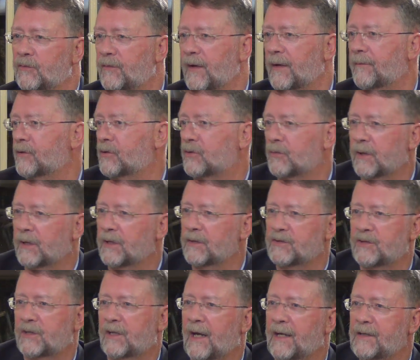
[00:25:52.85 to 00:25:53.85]
your favorite drink
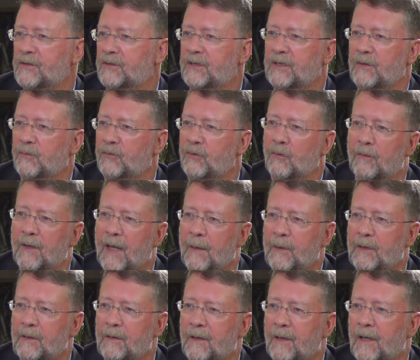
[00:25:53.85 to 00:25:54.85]
is an iced tea with no
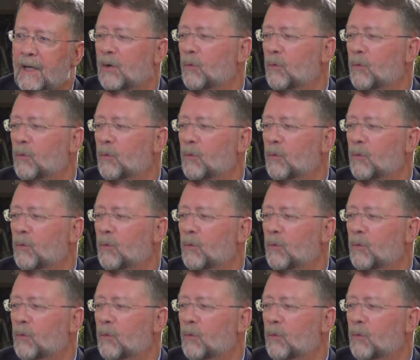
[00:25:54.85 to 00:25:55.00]
lemon.